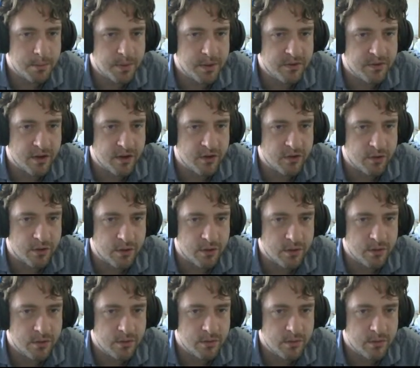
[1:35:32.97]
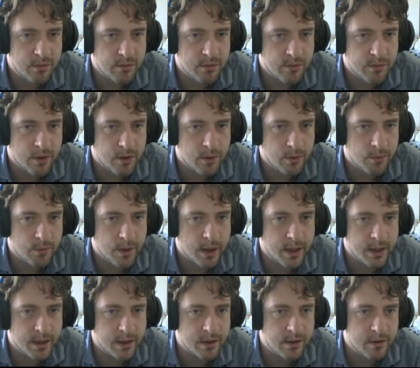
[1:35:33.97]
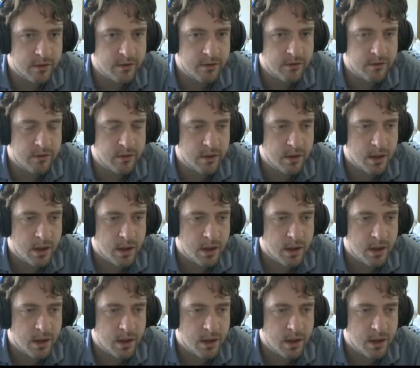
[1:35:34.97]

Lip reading: position, float radius,